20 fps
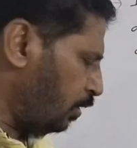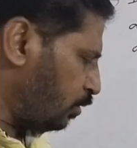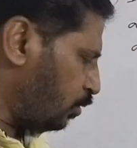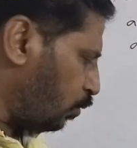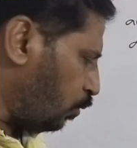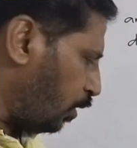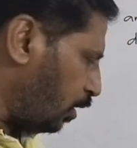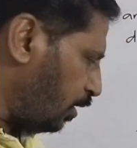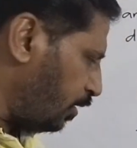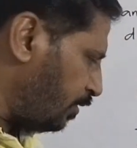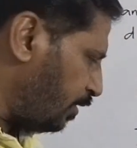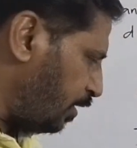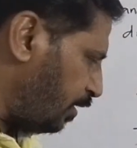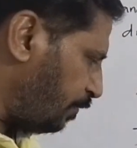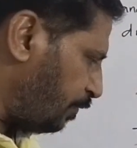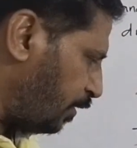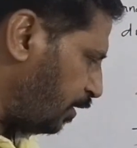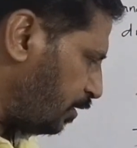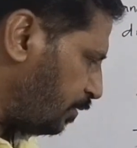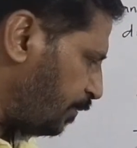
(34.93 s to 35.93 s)
So what is the
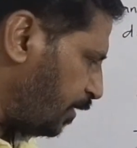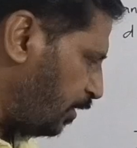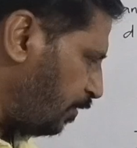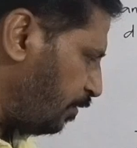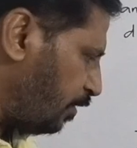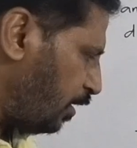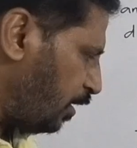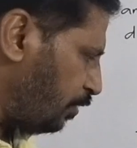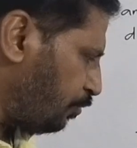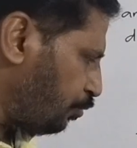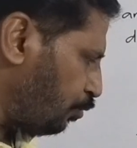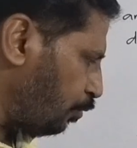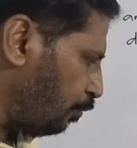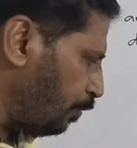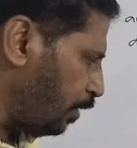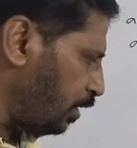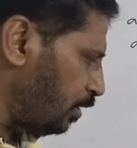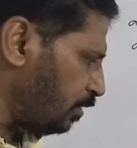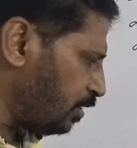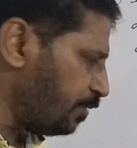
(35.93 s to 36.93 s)
difference between these two
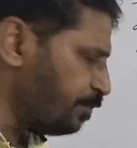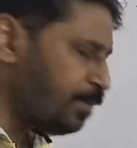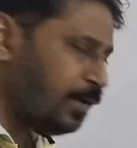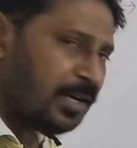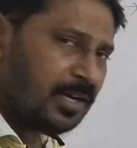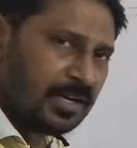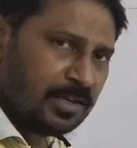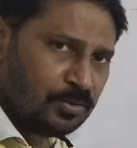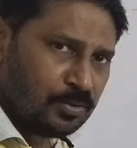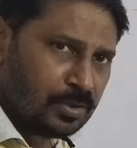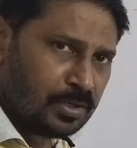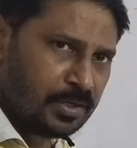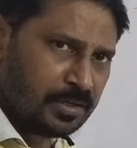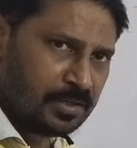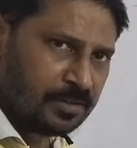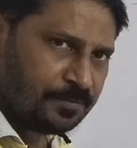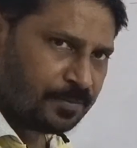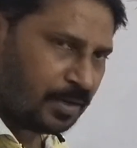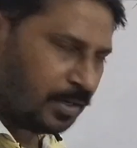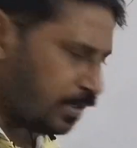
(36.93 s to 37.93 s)
means? Spelling only
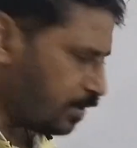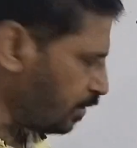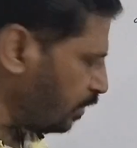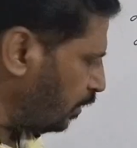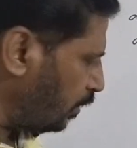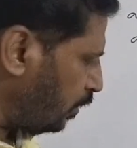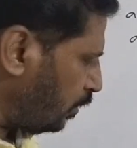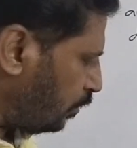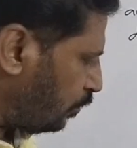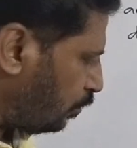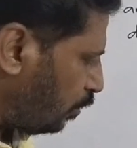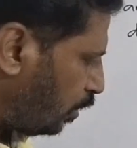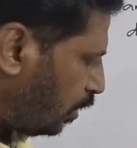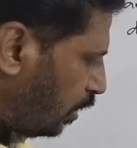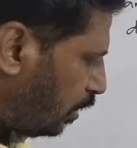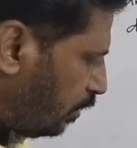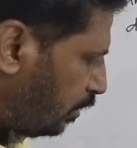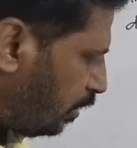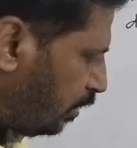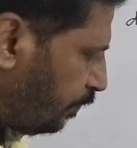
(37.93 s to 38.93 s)
difference. So
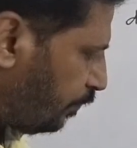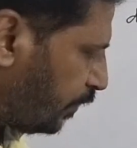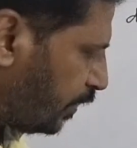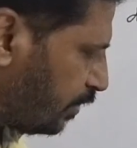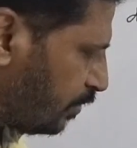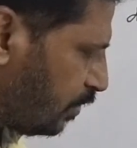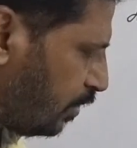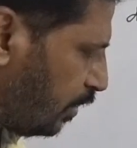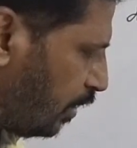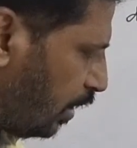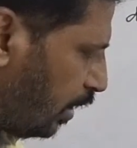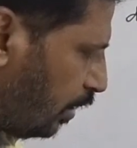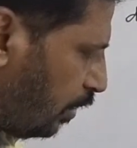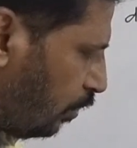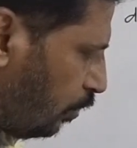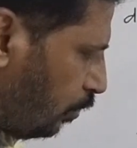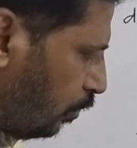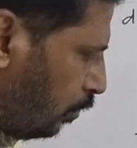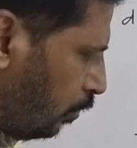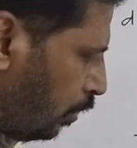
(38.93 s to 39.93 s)
in this first
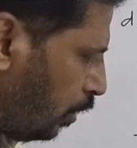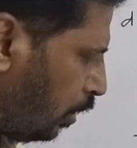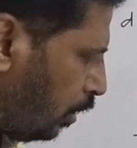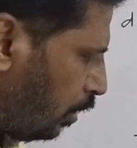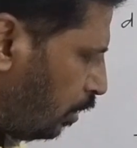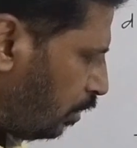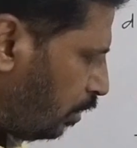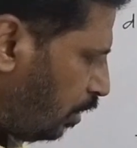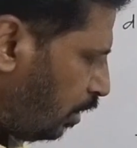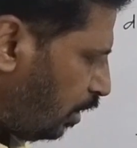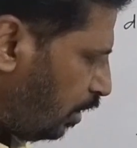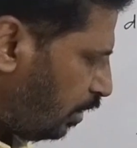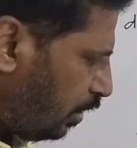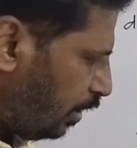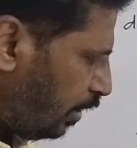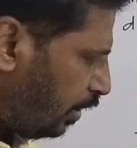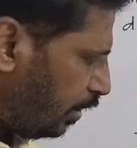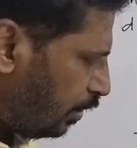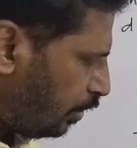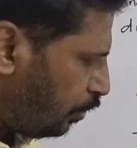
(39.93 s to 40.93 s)
dequeue,
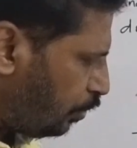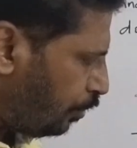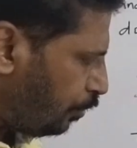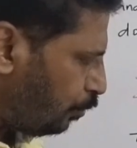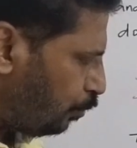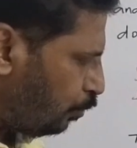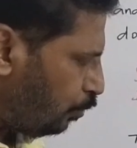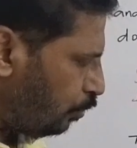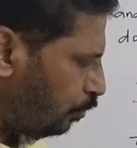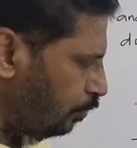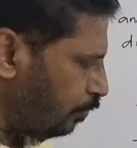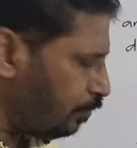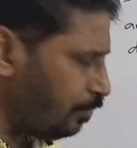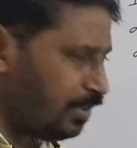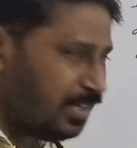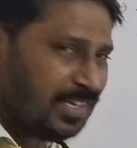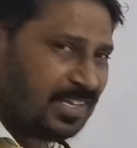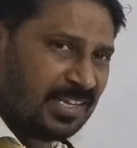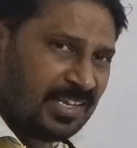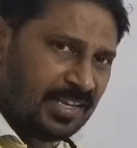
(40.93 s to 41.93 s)

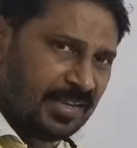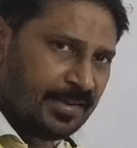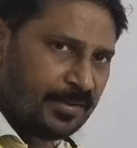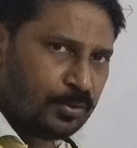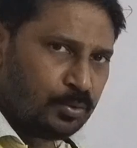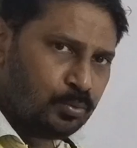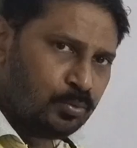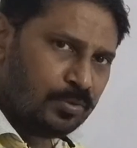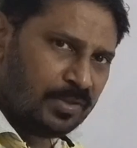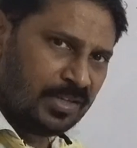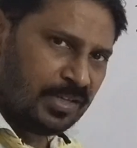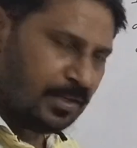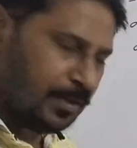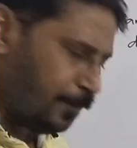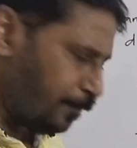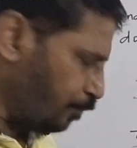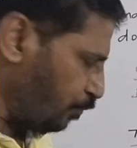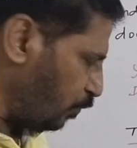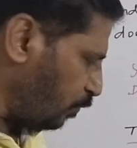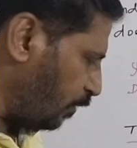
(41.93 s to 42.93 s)
dequeue,
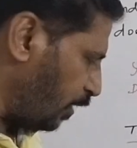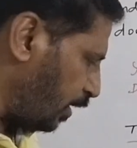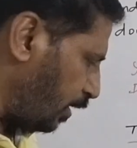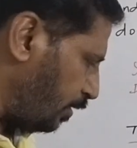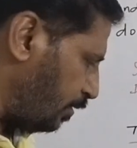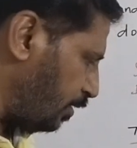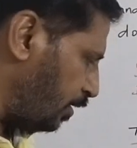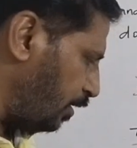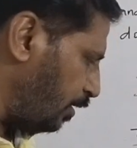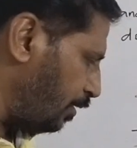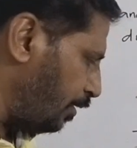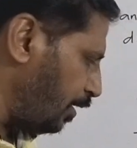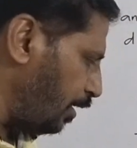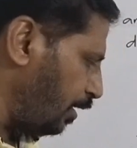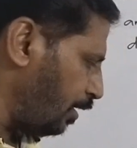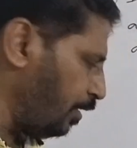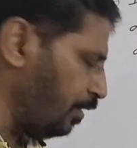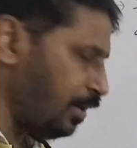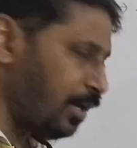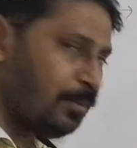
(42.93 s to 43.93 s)
whereas
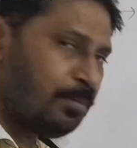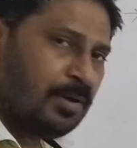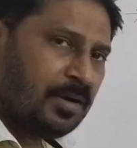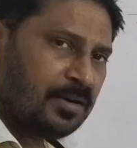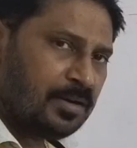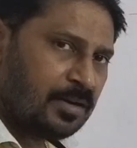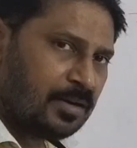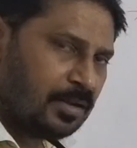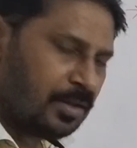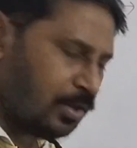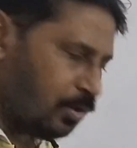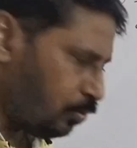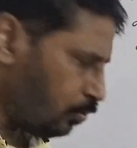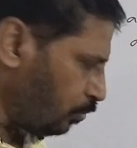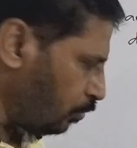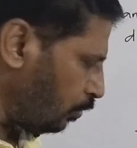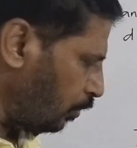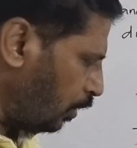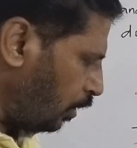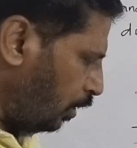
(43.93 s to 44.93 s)
in double-ended
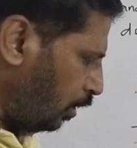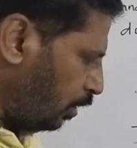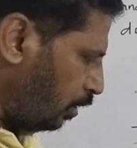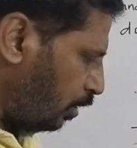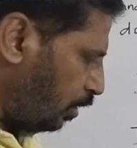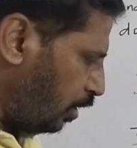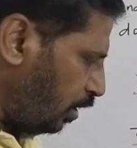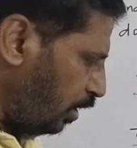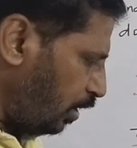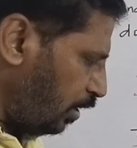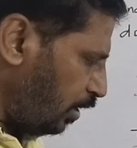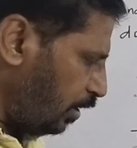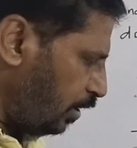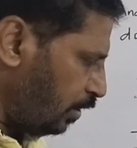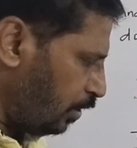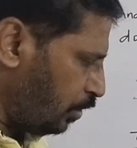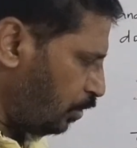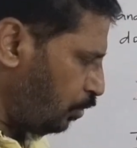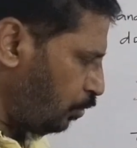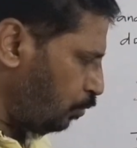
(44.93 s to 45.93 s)
queue,
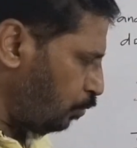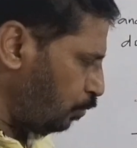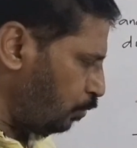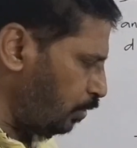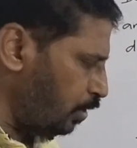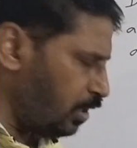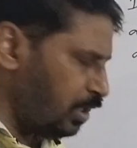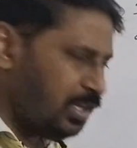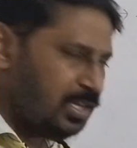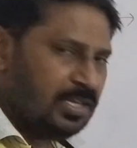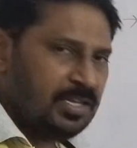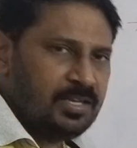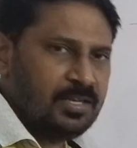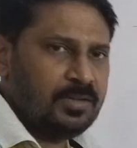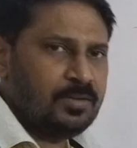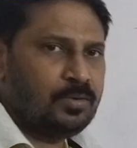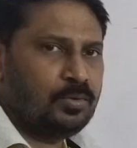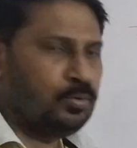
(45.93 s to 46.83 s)
dequeue.